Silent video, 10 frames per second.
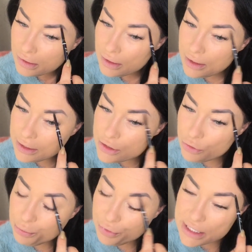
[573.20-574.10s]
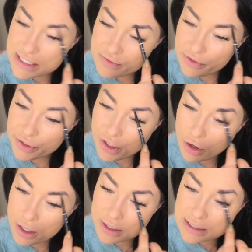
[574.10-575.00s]
And I don't press very
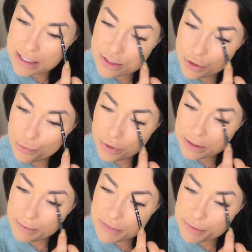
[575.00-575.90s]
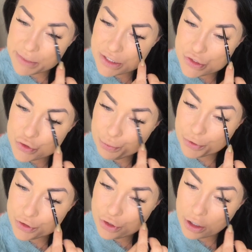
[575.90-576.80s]
hard because I don't want them to be super
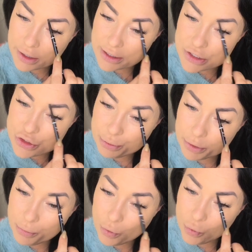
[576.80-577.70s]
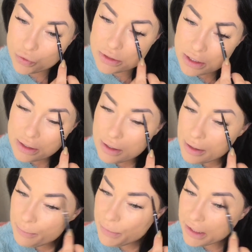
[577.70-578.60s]
dark and super bold
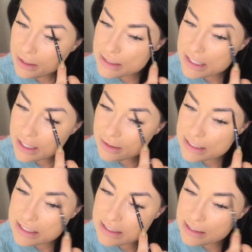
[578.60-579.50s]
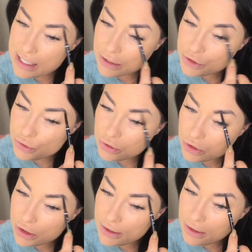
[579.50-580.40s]
because, again, this is a natural
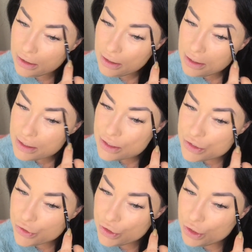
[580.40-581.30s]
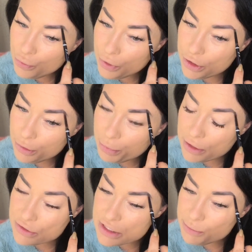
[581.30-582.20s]
look. So you don't want your
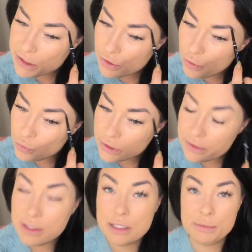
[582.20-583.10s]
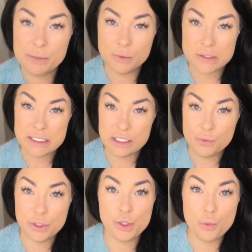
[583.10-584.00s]
brows to be the only thing that people see when
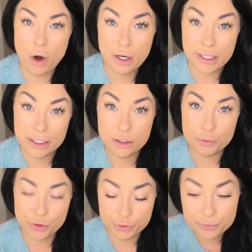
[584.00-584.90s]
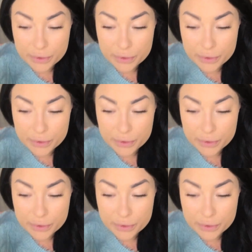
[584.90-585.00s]
you walk in the room.